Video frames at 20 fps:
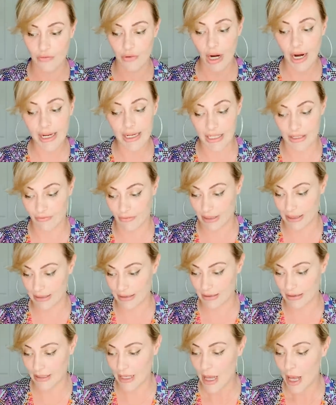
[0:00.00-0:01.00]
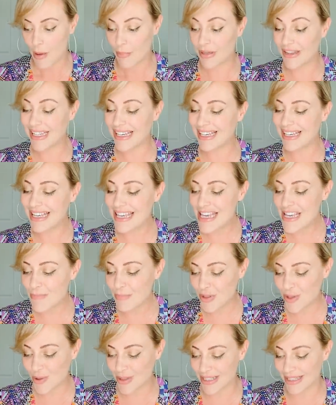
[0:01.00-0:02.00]
variety of reasons, but they
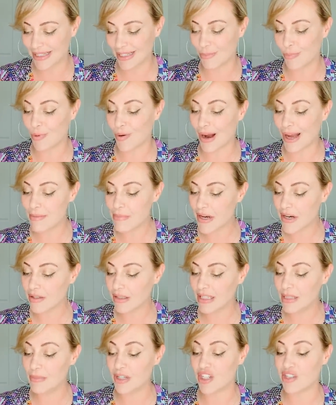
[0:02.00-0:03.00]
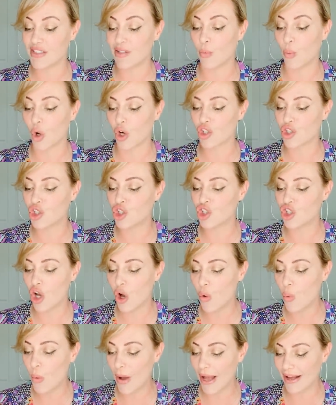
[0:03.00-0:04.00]
keep using it primarily because it works
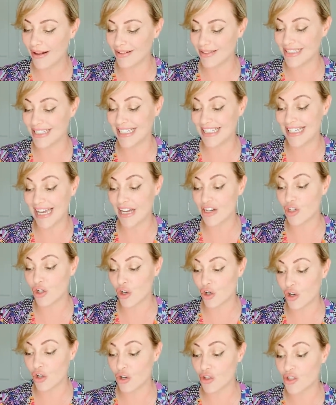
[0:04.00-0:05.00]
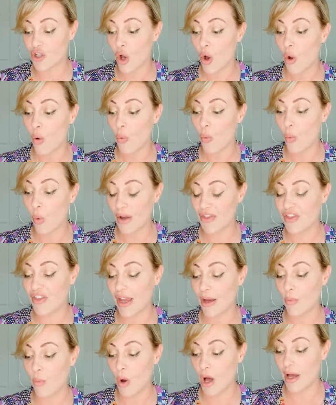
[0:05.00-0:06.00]
so well to get girls what
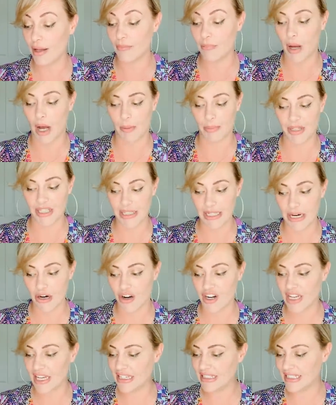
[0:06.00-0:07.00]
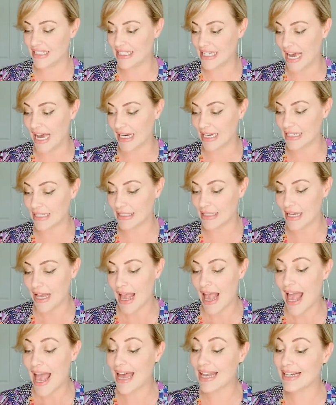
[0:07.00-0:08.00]
they want, popularity, status,
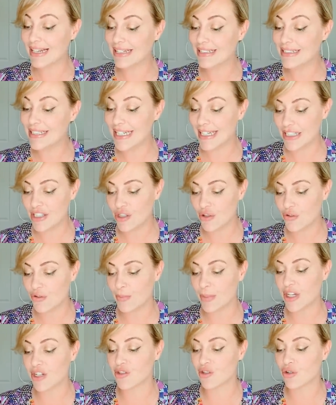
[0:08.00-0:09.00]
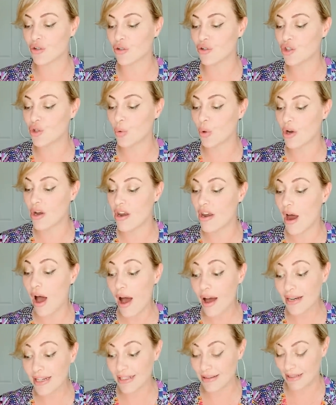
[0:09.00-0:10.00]
and it continues because girls who are
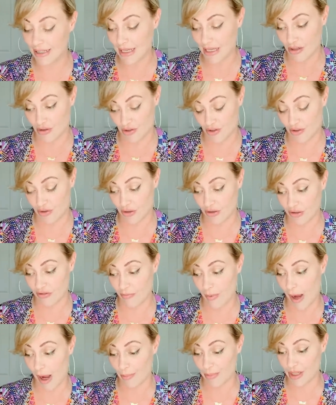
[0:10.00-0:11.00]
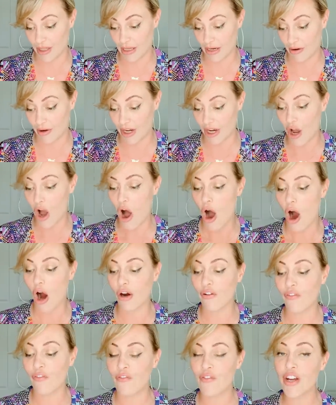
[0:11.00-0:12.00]
not in the inner circle of popularity
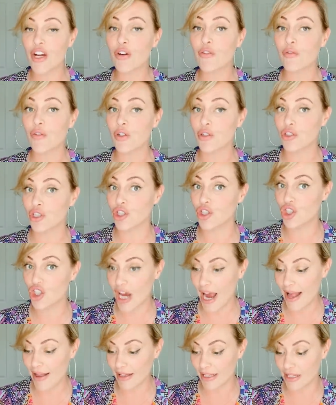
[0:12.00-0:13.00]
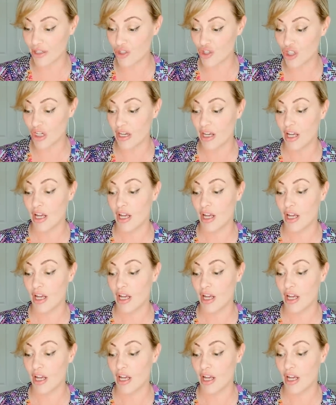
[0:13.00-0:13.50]
are fearful to challenge